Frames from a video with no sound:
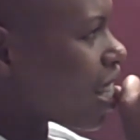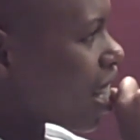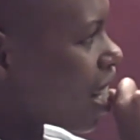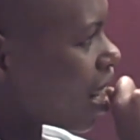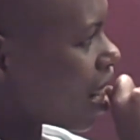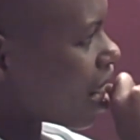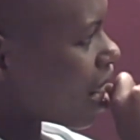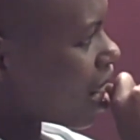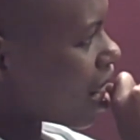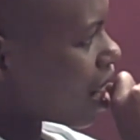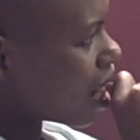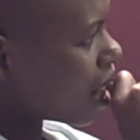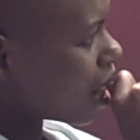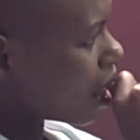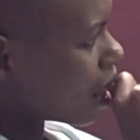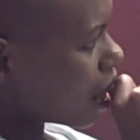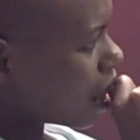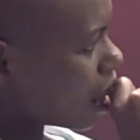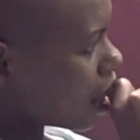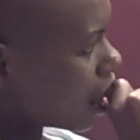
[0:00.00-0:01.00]
how did it
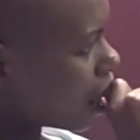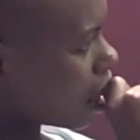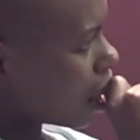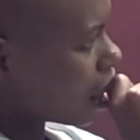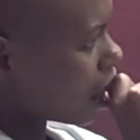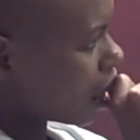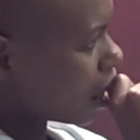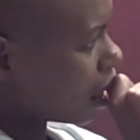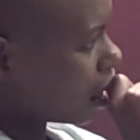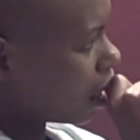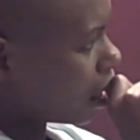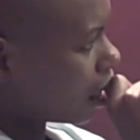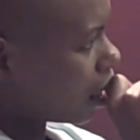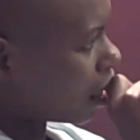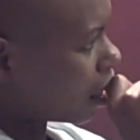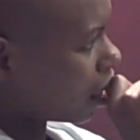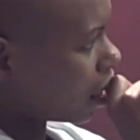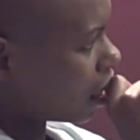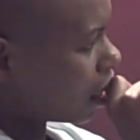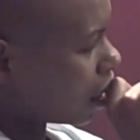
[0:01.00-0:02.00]
feel to have your new
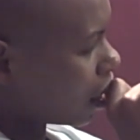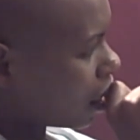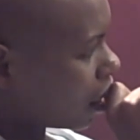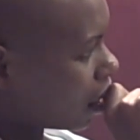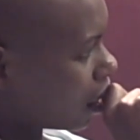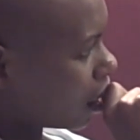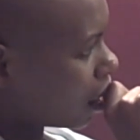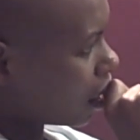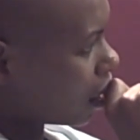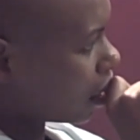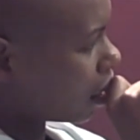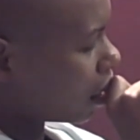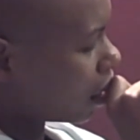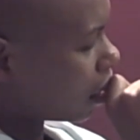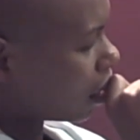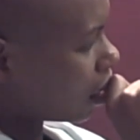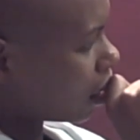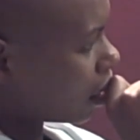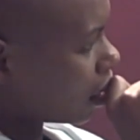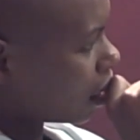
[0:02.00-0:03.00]
songs
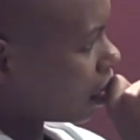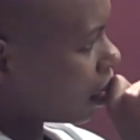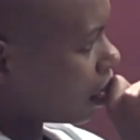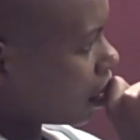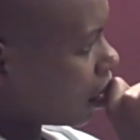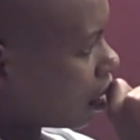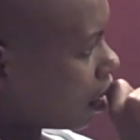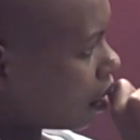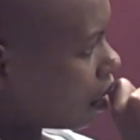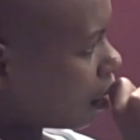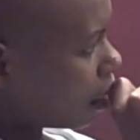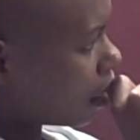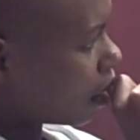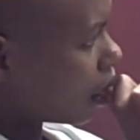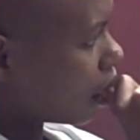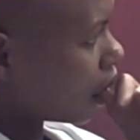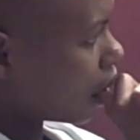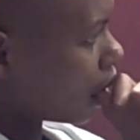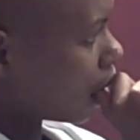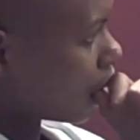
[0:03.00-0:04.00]
included to your old
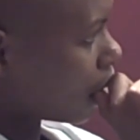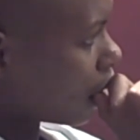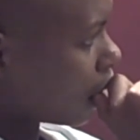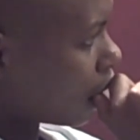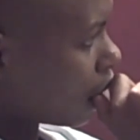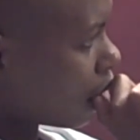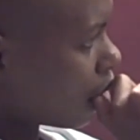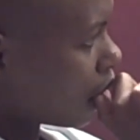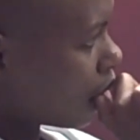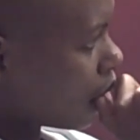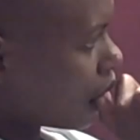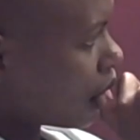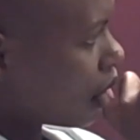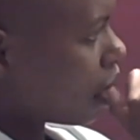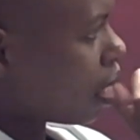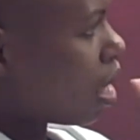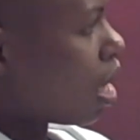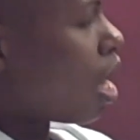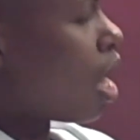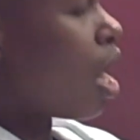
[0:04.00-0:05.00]
set list?
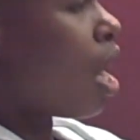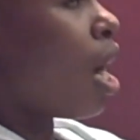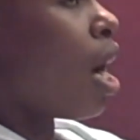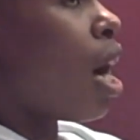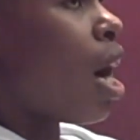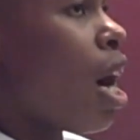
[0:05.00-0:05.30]
Was it